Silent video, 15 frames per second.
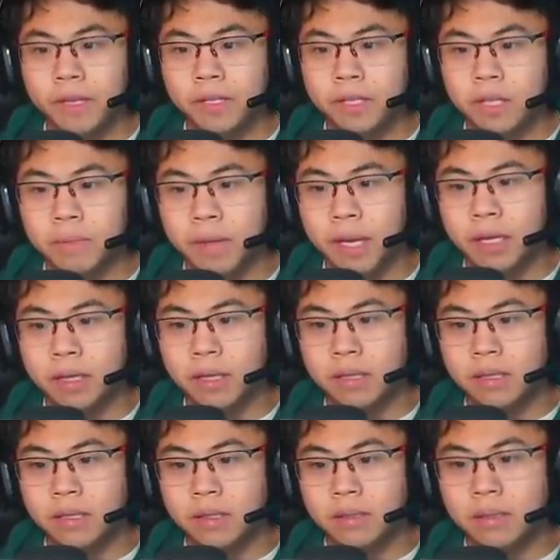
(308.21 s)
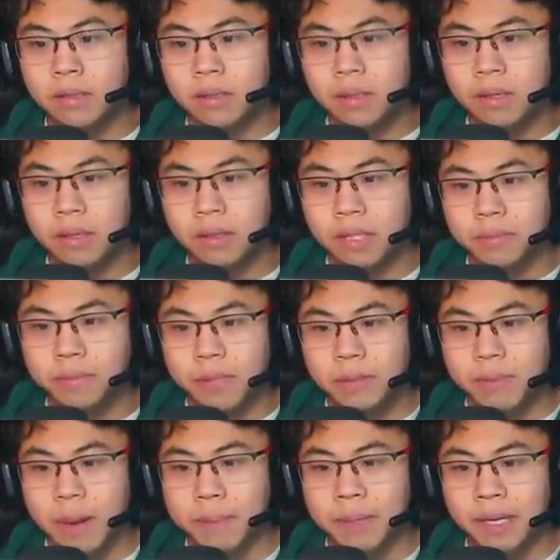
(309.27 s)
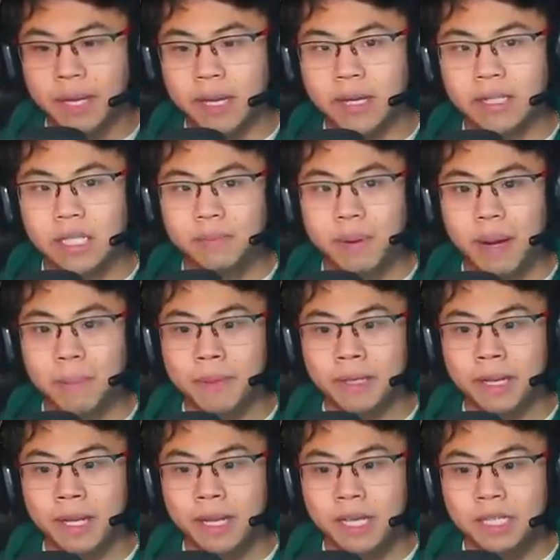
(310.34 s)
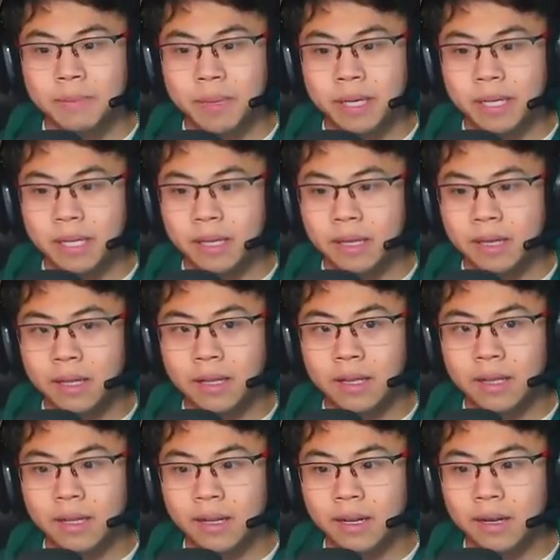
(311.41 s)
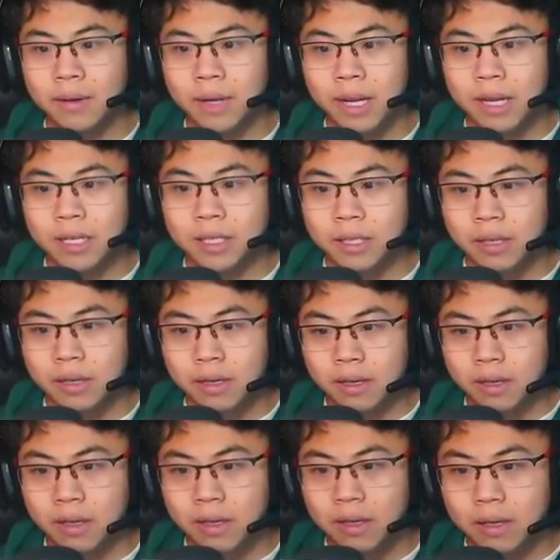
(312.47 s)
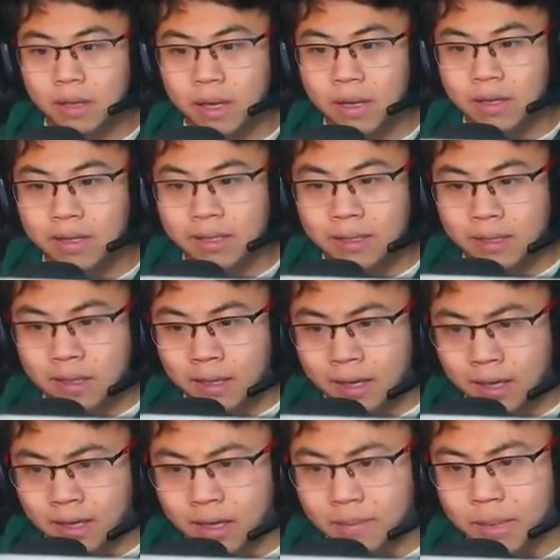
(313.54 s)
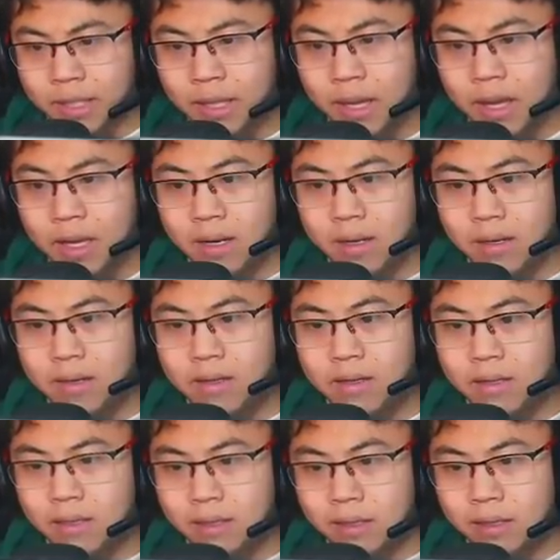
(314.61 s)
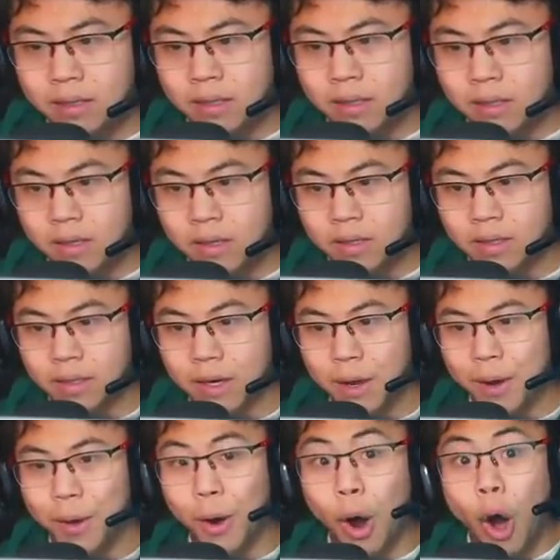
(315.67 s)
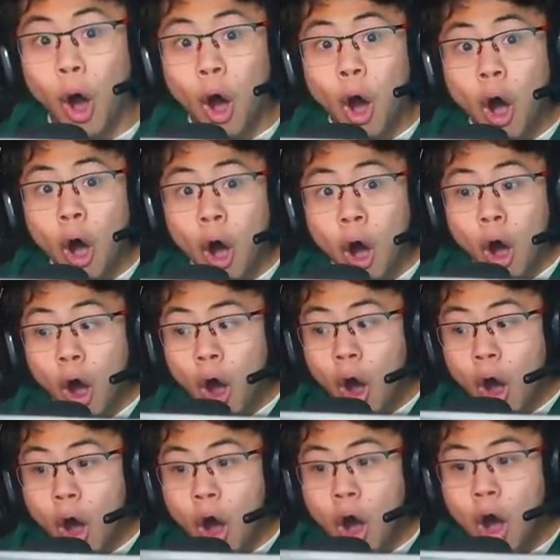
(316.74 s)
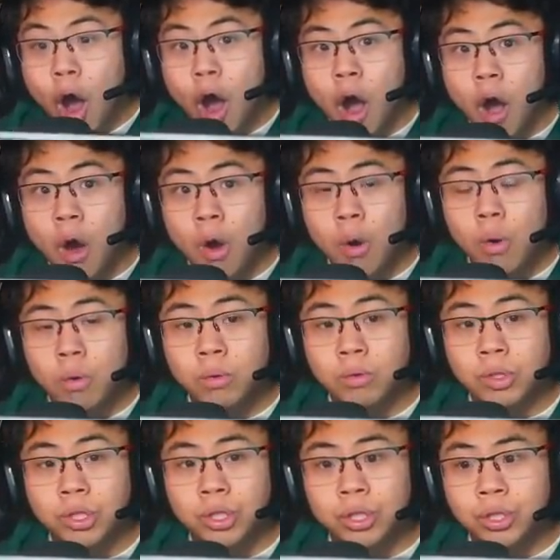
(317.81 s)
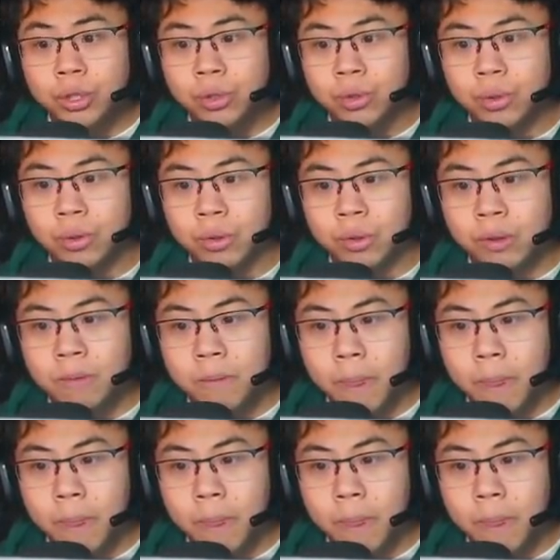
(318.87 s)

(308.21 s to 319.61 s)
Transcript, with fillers: It should be at least. Oh, he's popping nades. He's popping nades, buddy. Oh, gosh. Can I get him like that? No. Oh, shoot.